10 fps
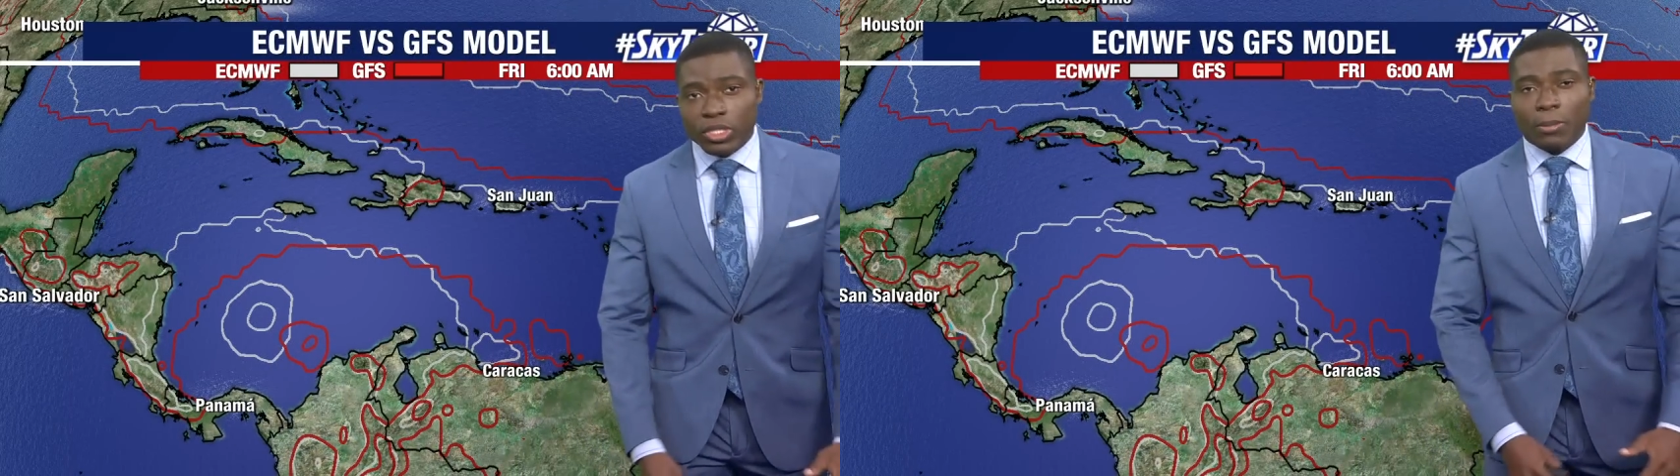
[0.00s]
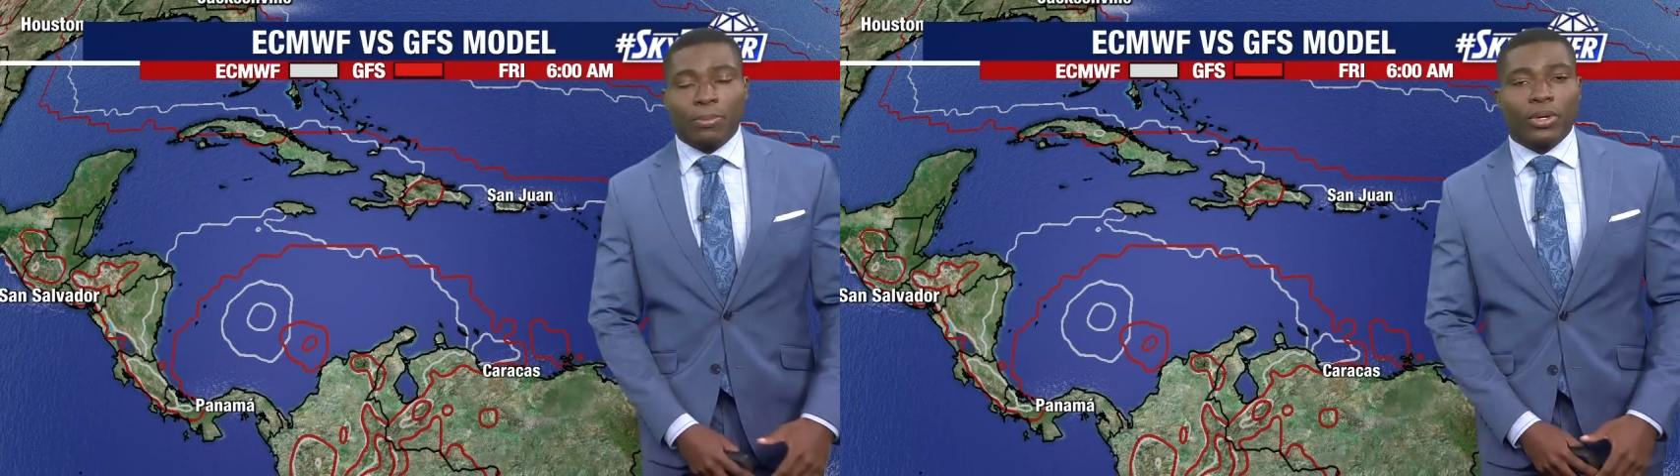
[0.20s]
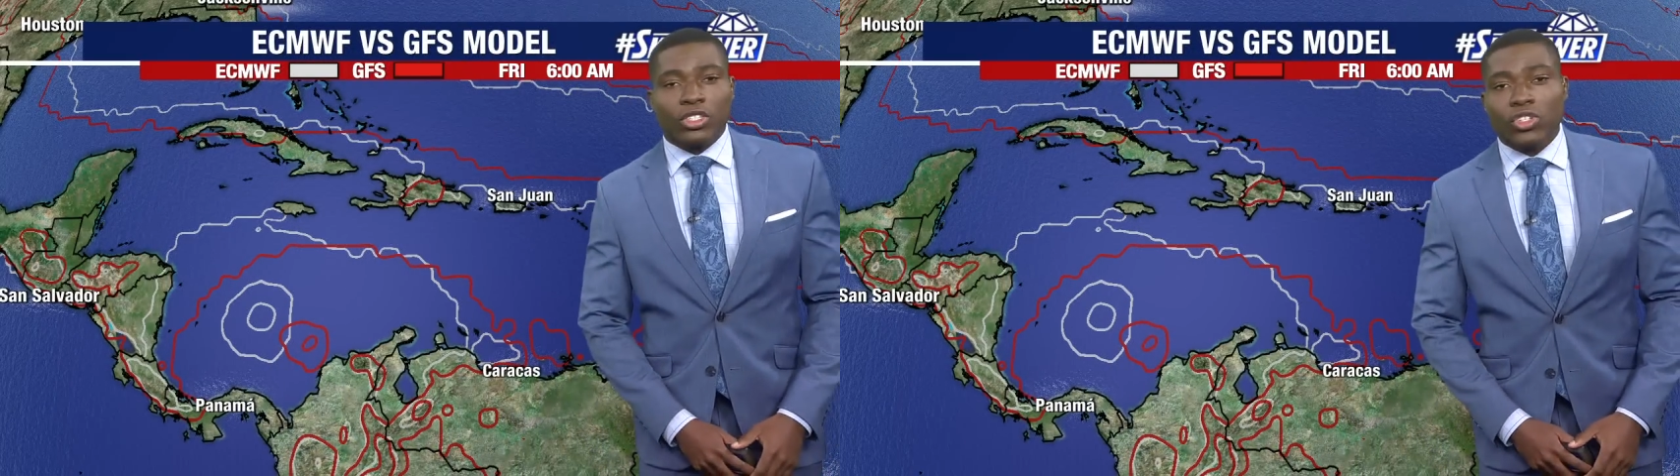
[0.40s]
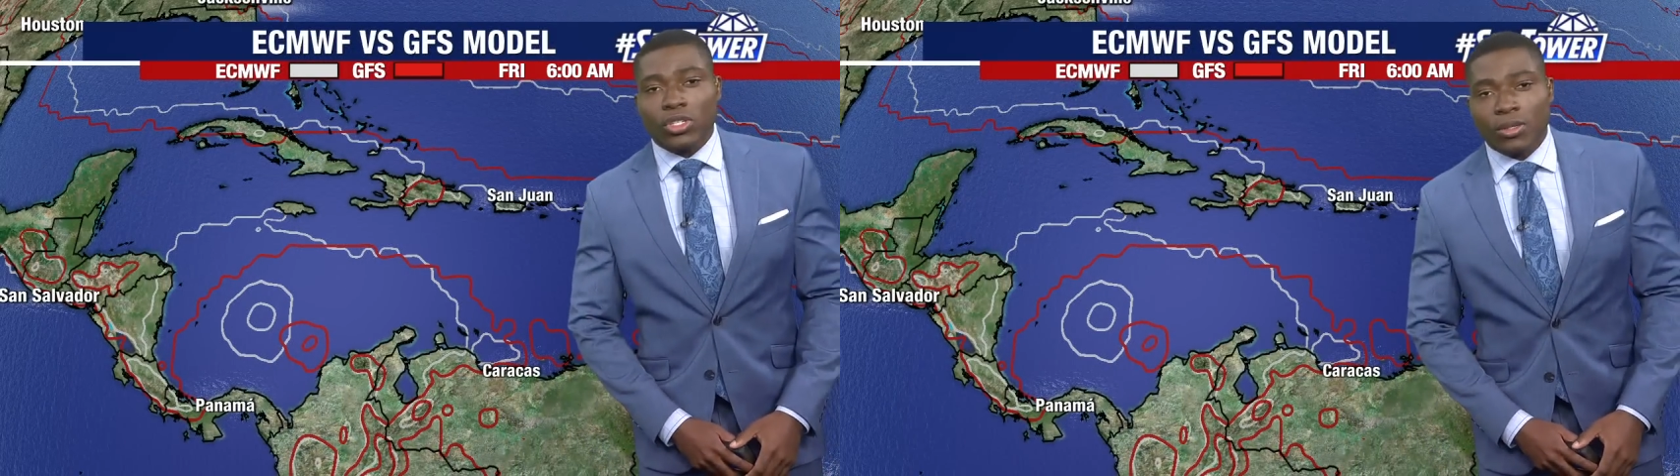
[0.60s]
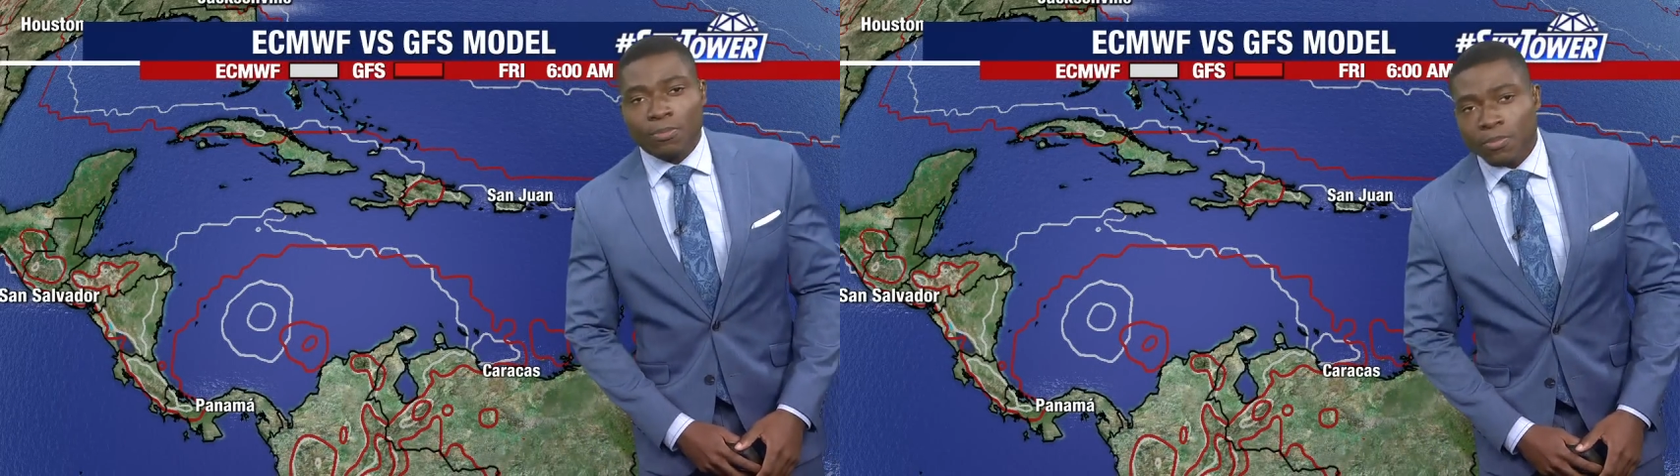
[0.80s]

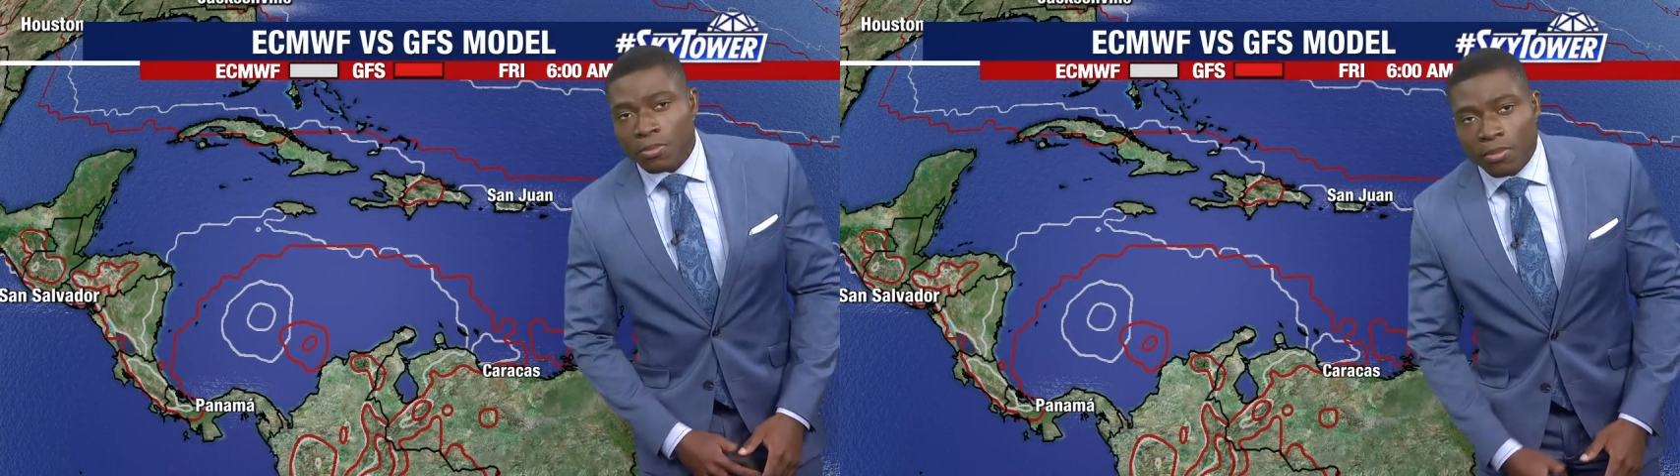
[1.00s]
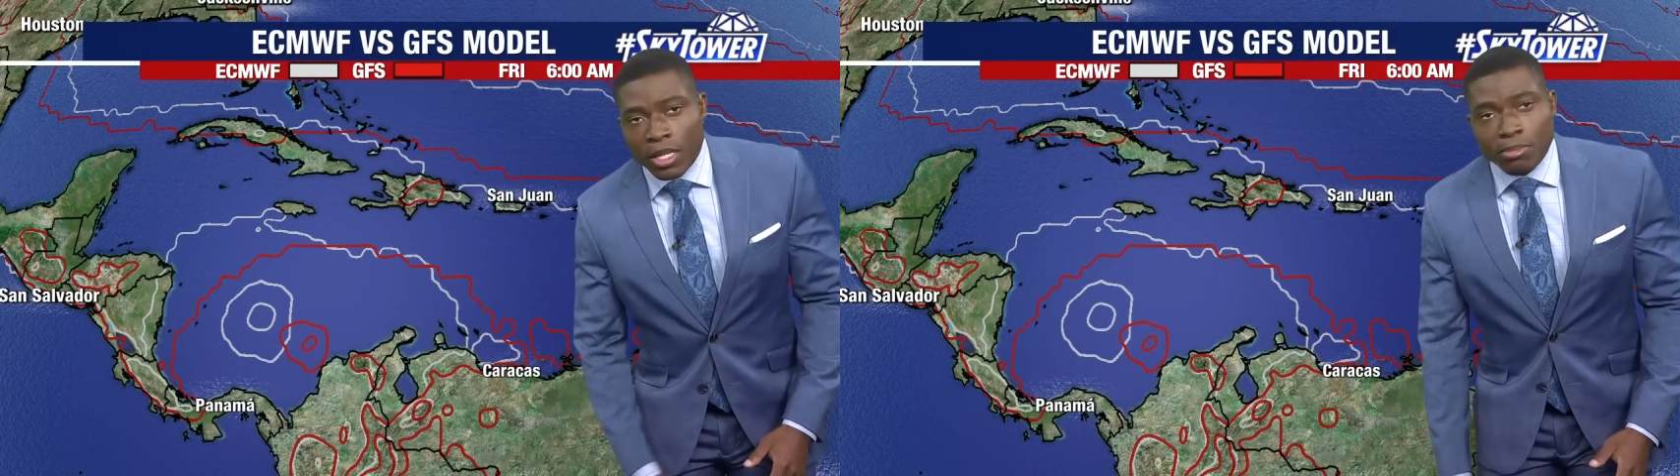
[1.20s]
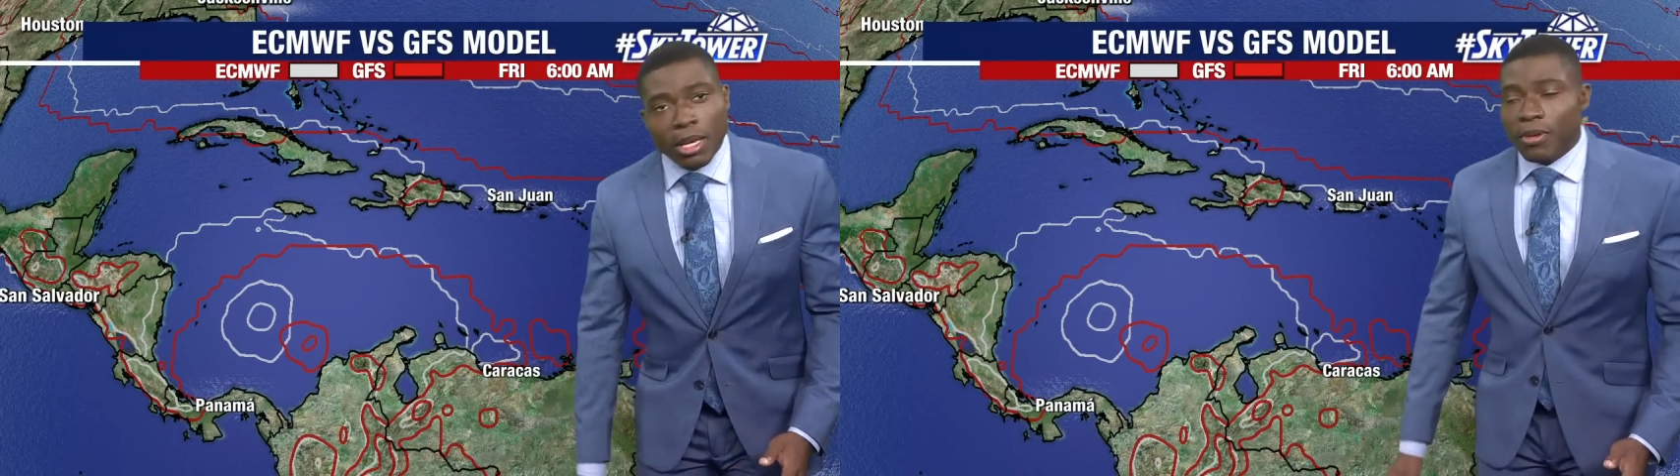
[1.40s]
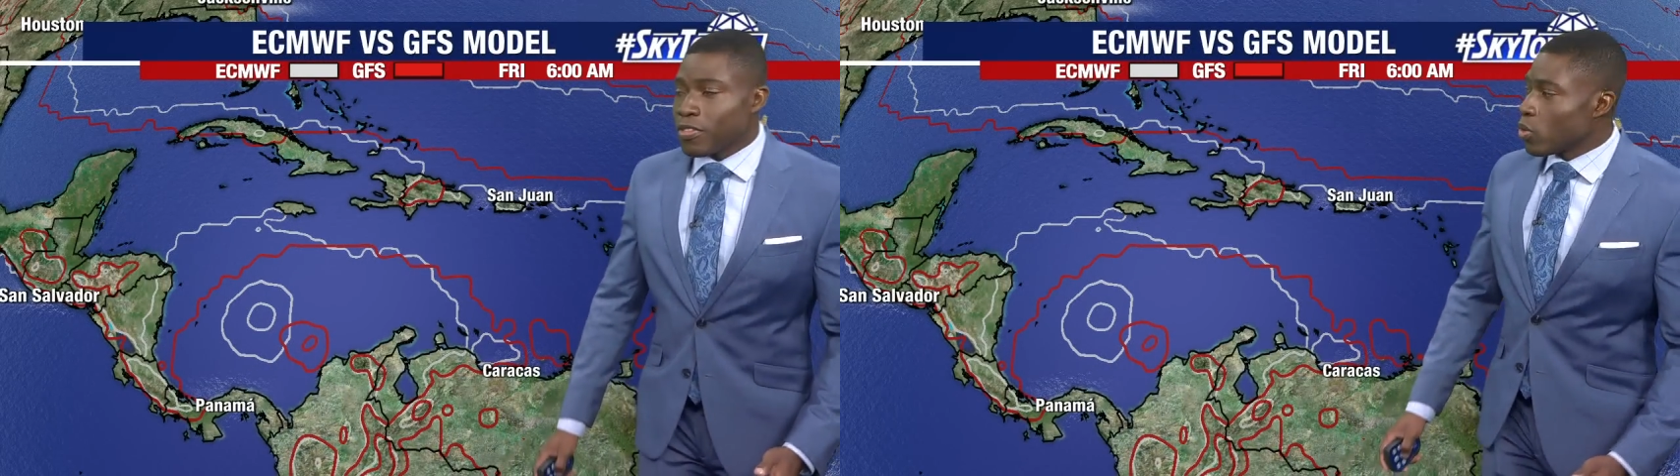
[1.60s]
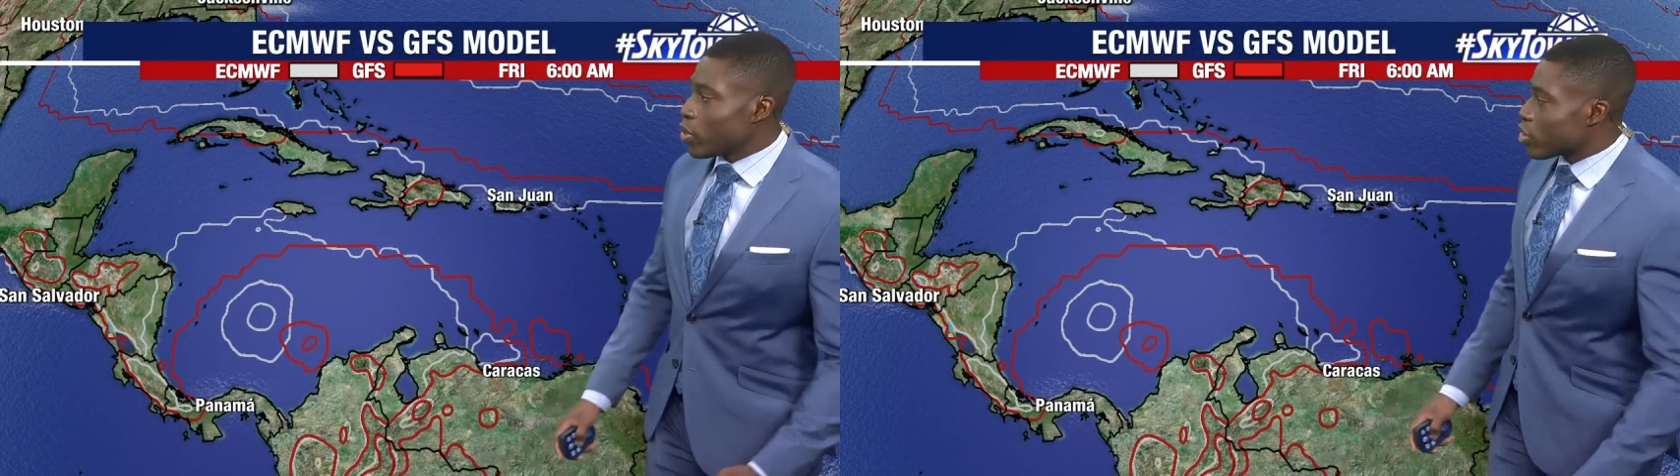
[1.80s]
depression, maybe
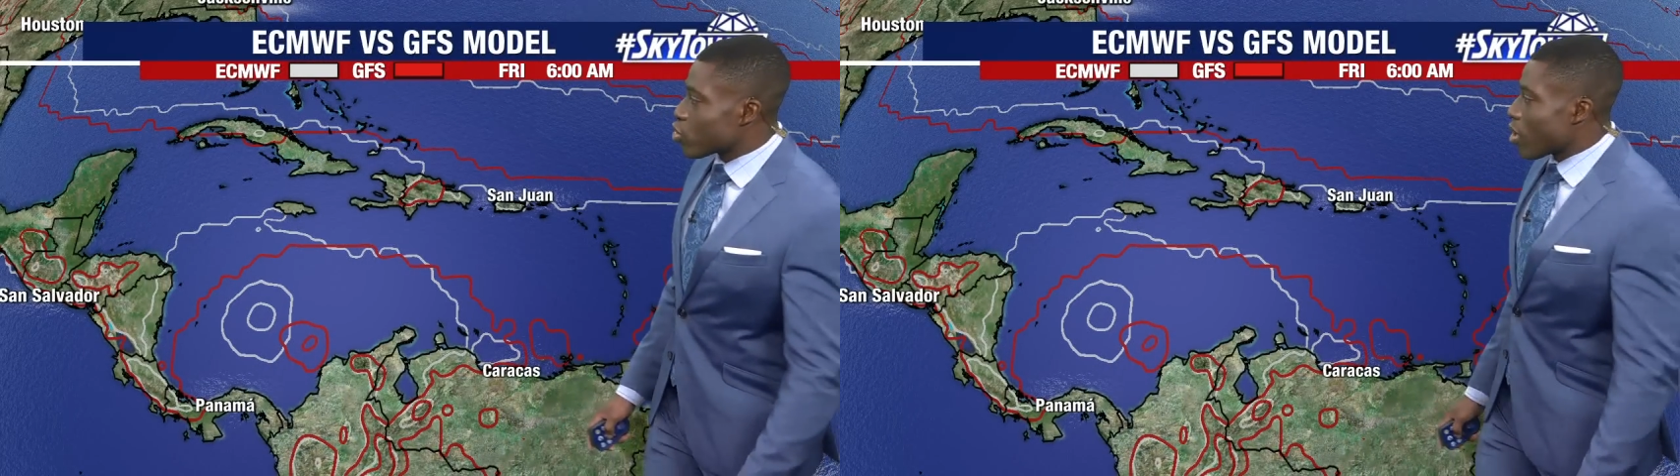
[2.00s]
even a weak